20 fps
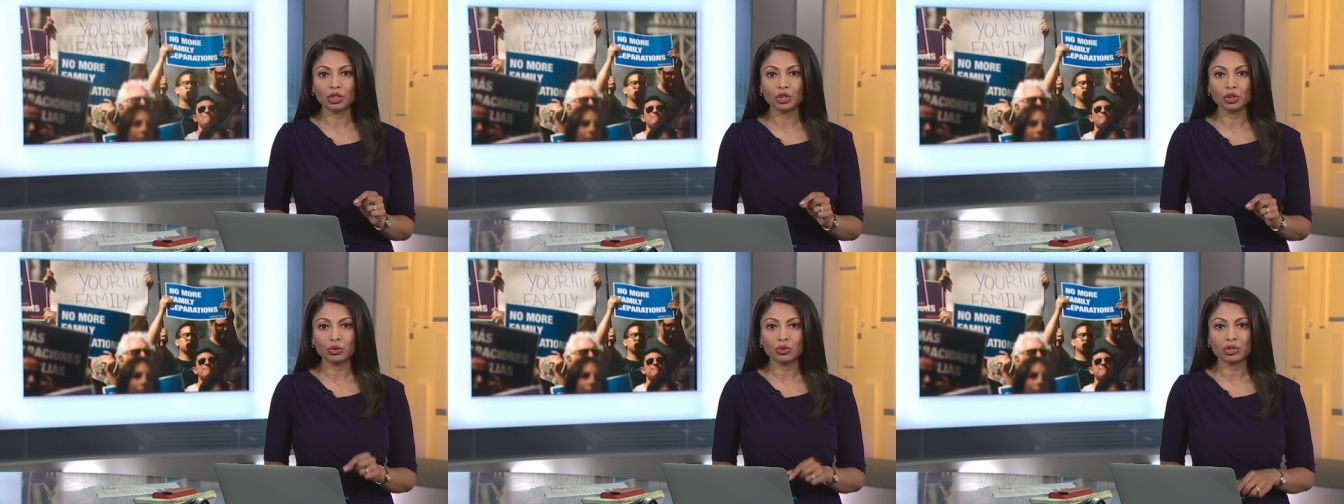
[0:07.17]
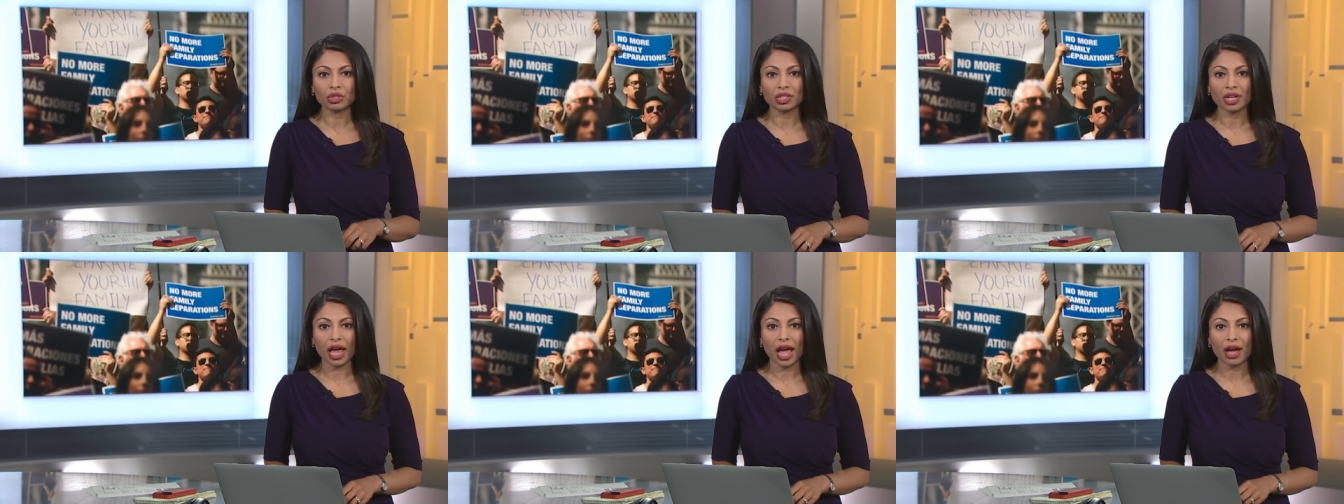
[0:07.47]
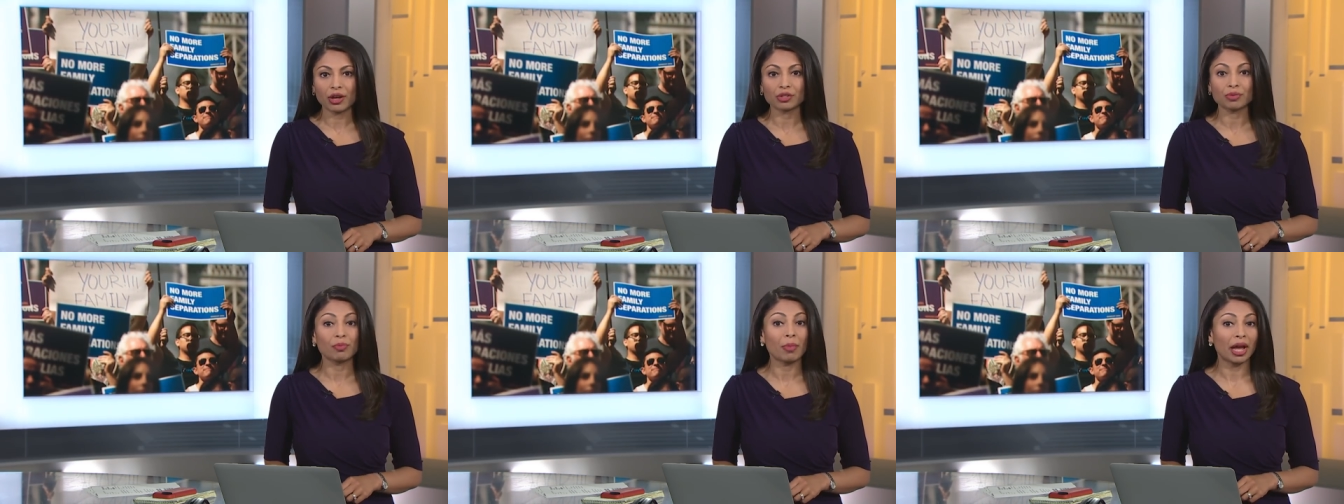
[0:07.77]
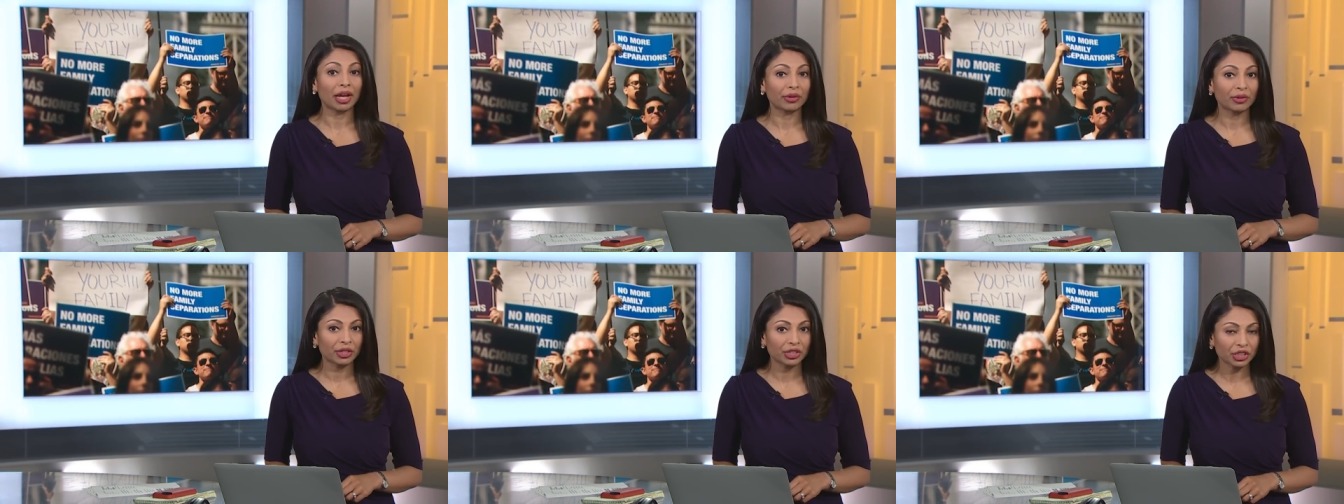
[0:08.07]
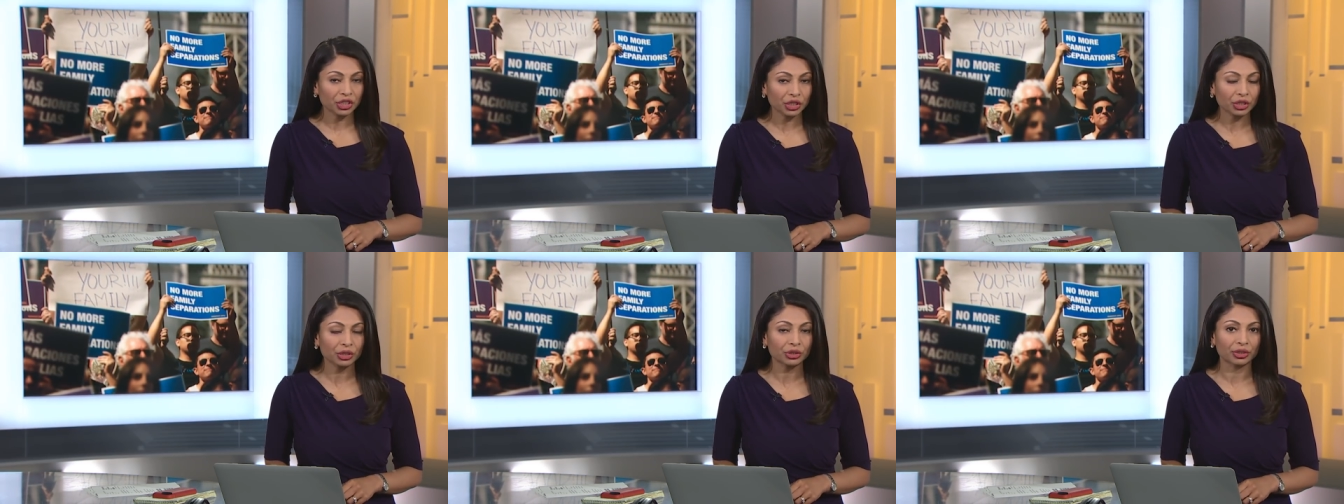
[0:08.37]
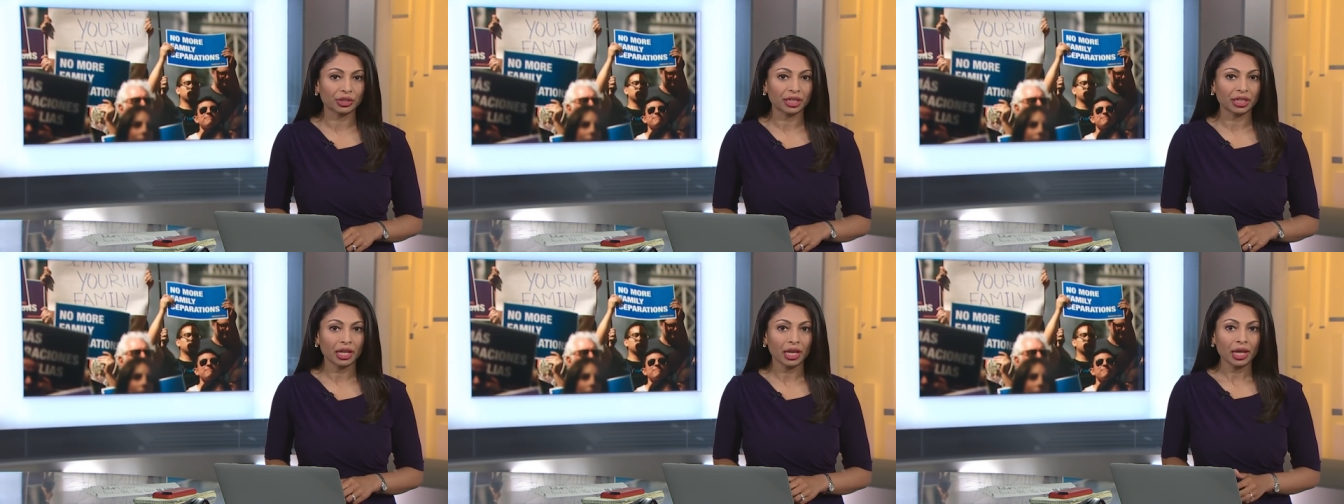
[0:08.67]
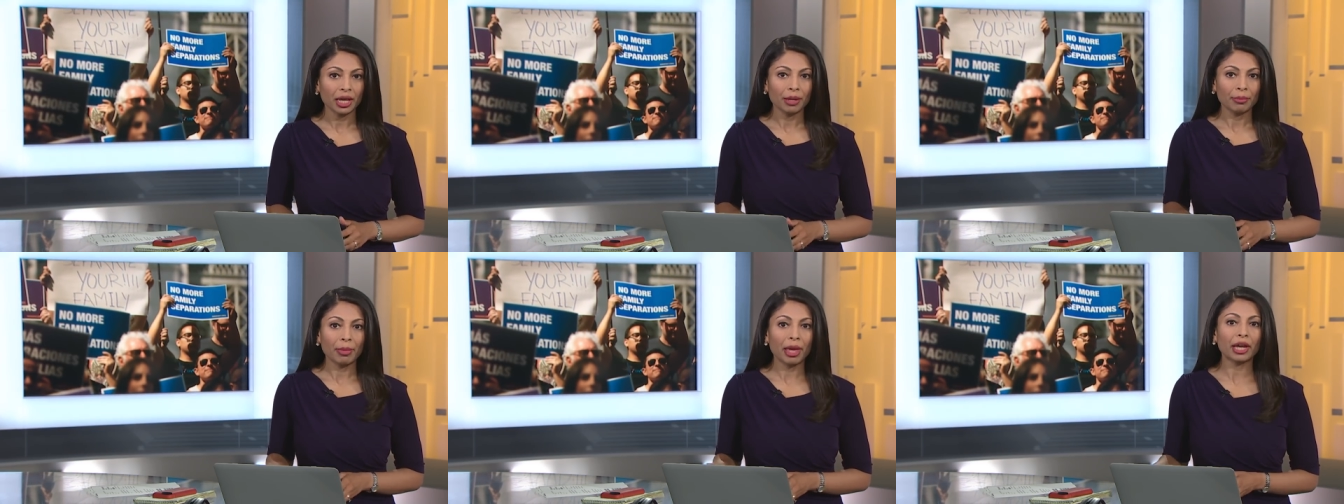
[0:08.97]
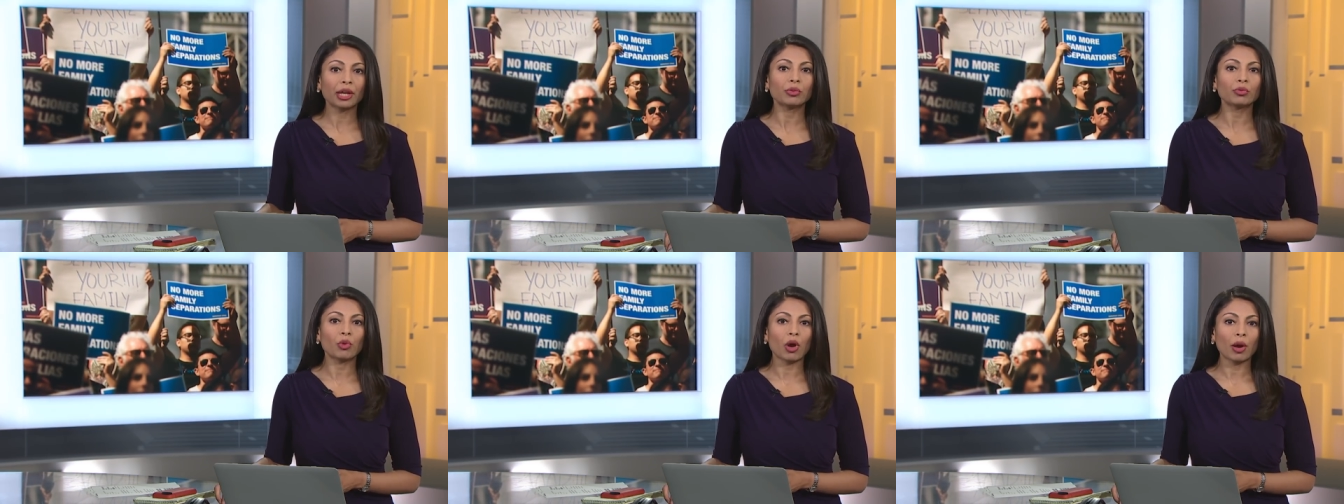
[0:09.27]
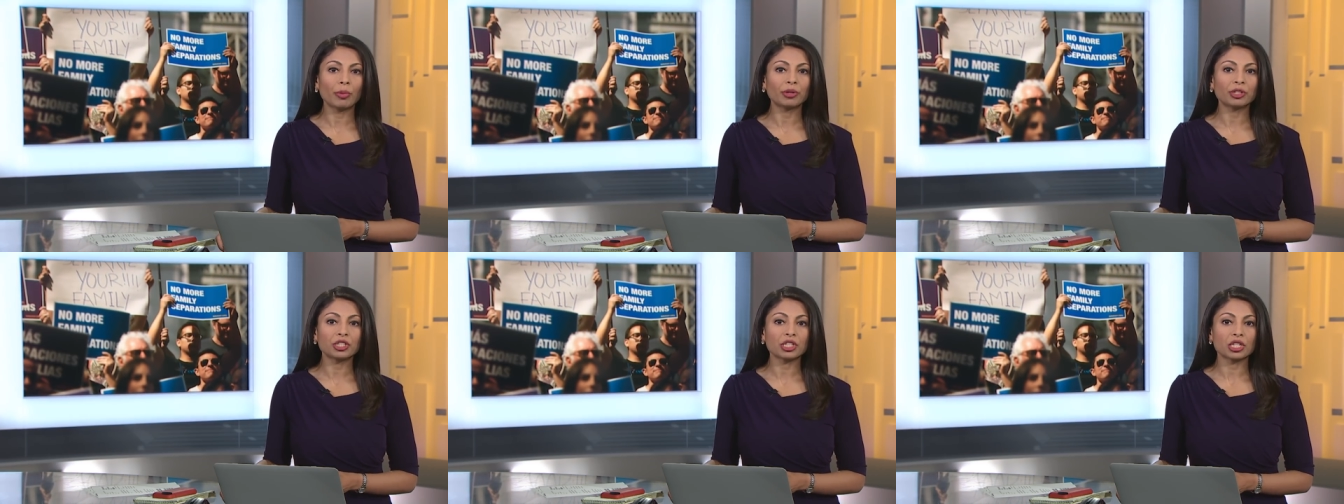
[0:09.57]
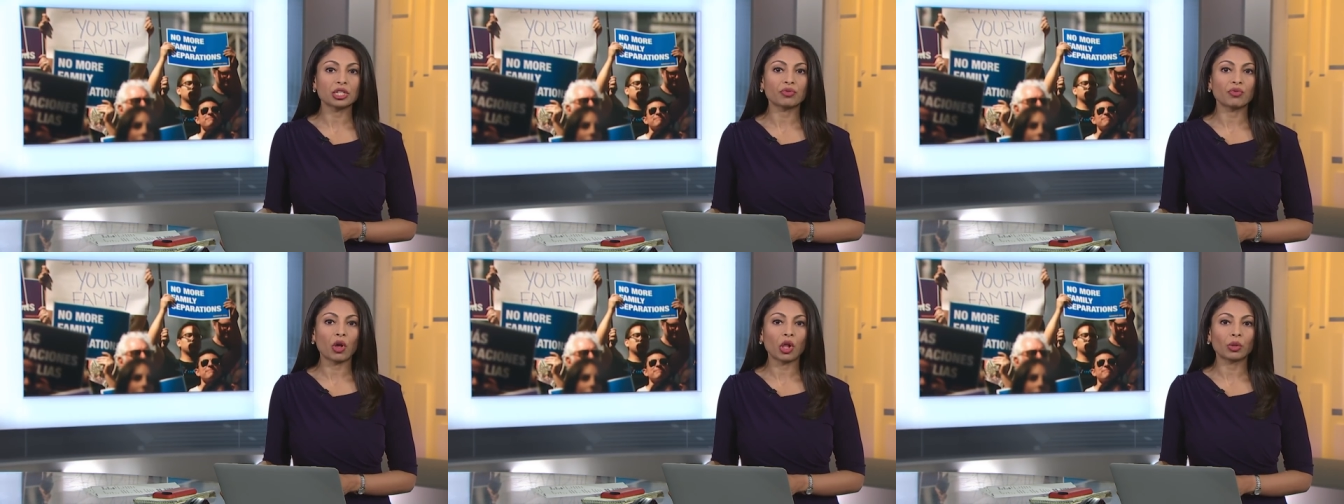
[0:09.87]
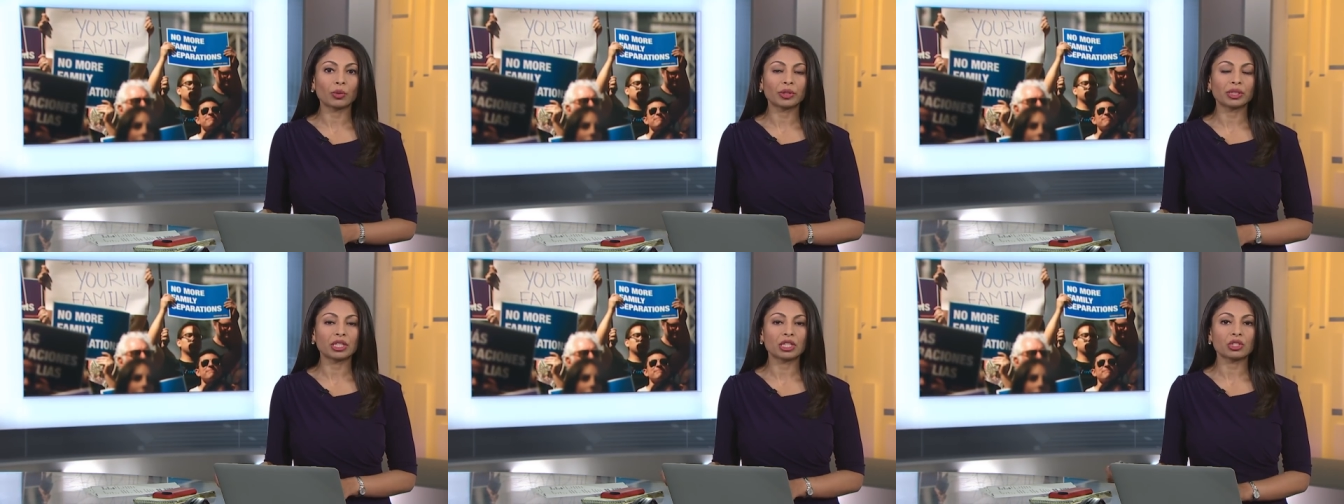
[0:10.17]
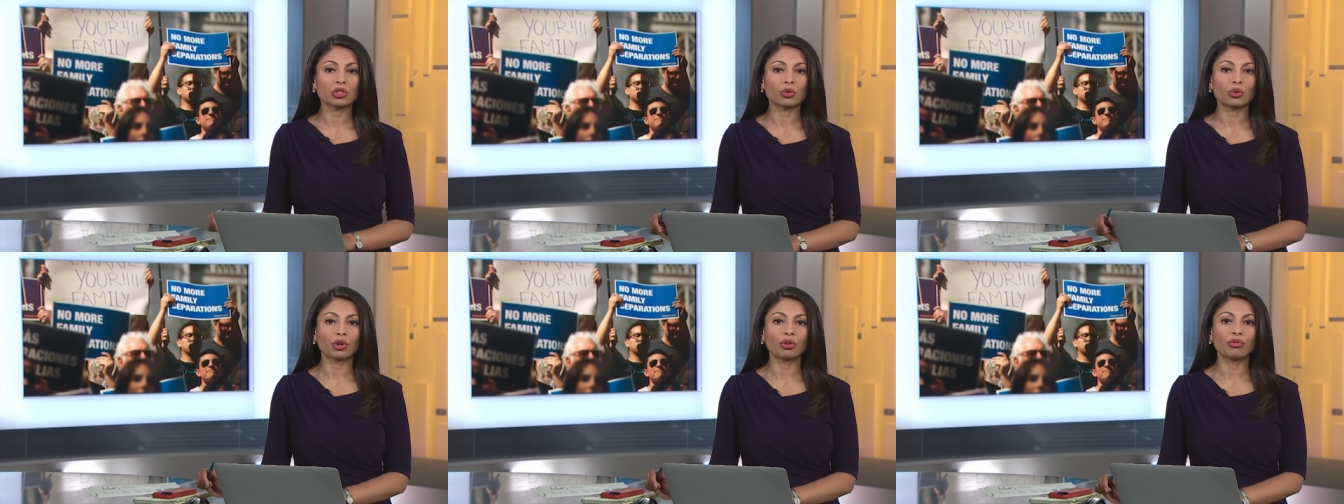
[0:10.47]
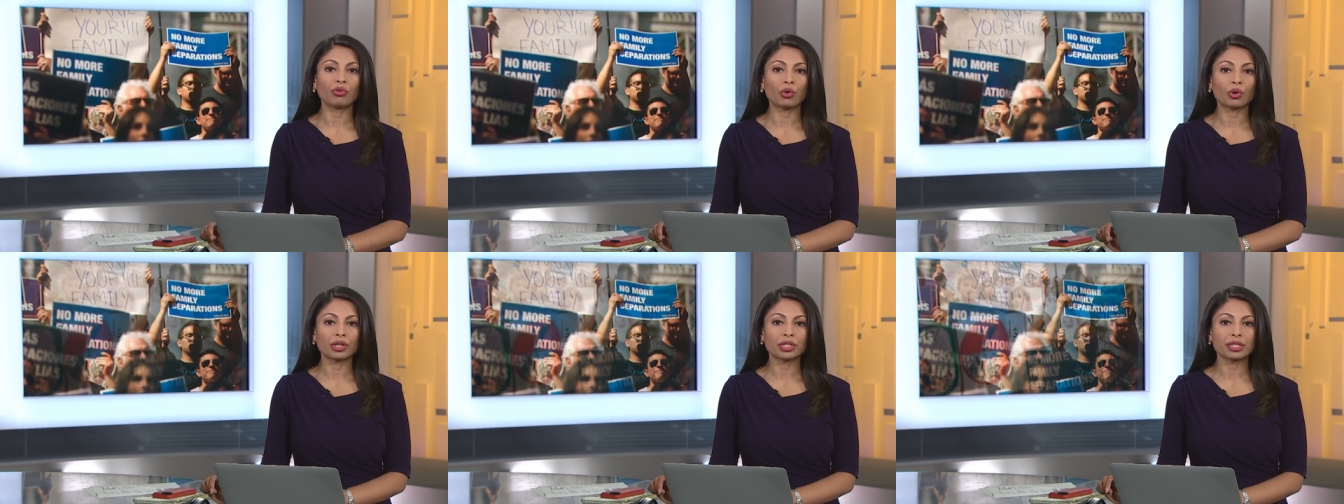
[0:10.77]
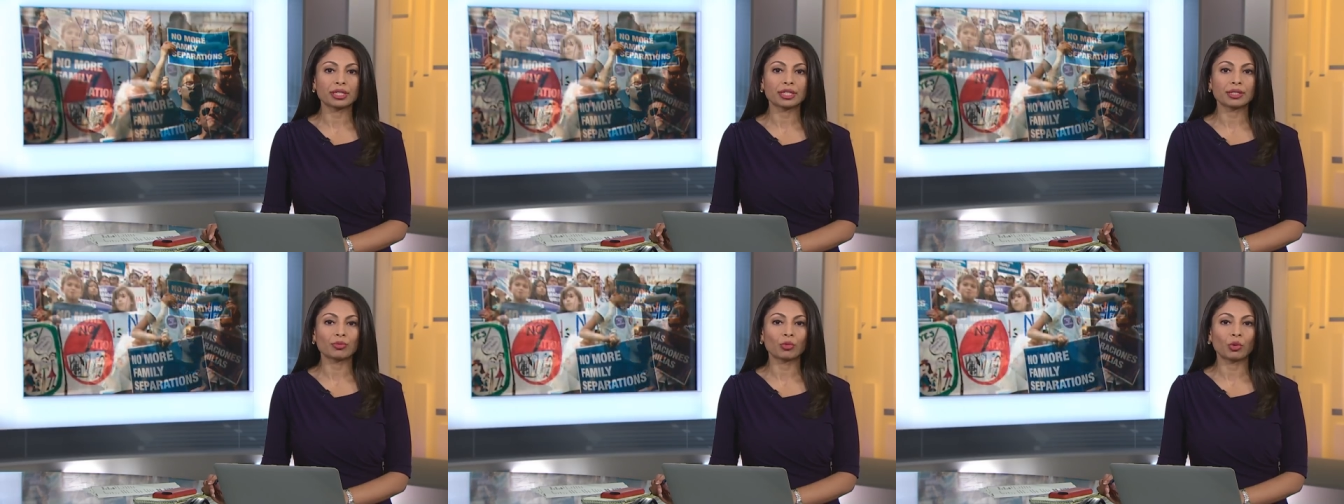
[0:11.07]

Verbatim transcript: used to house migrant children. Megan Roberts is following the story for us this